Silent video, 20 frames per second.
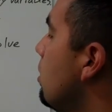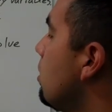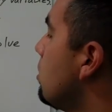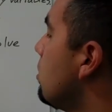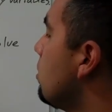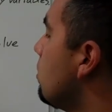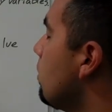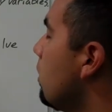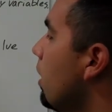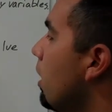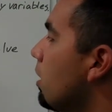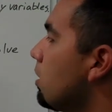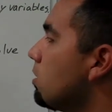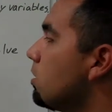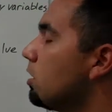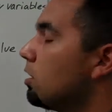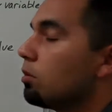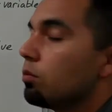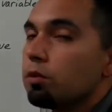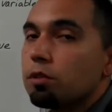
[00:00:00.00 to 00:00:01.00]
So
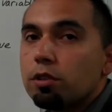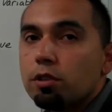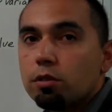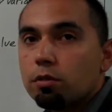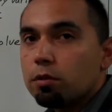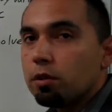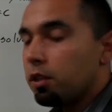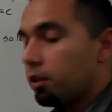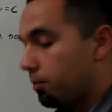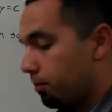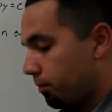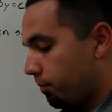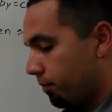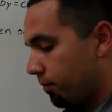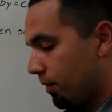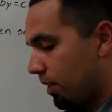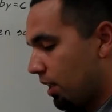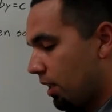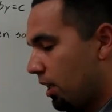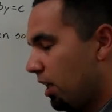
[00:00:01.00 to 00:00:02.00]
x equals 3.
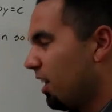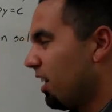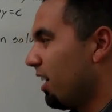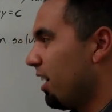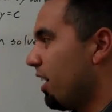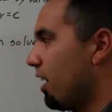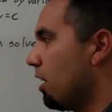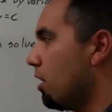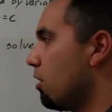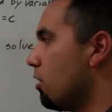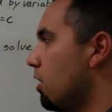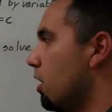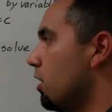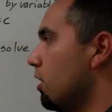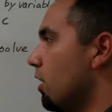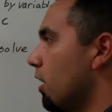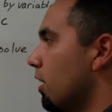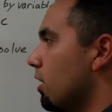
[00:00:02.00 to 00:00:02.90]
I know that,